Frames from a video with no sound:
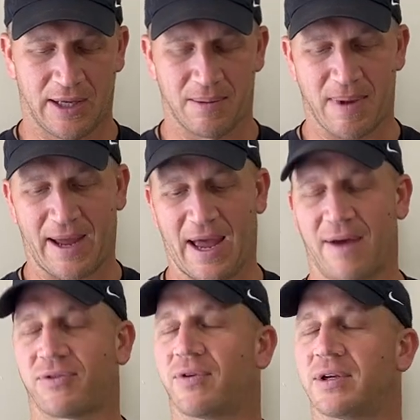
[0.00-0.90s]
getting back
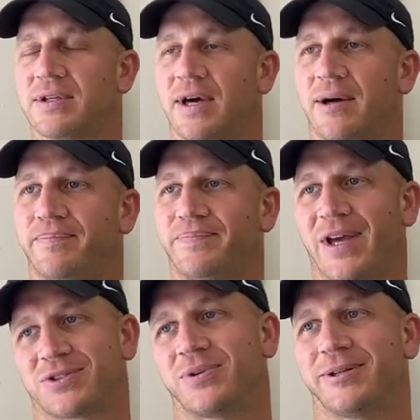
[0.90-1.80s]
after it
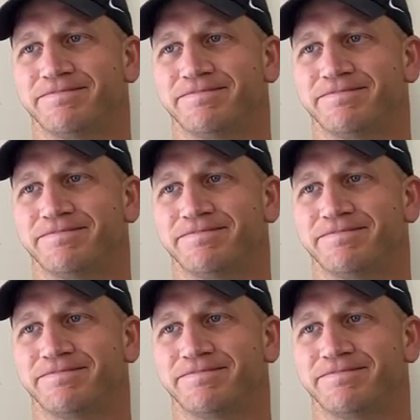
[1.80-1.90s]
next week.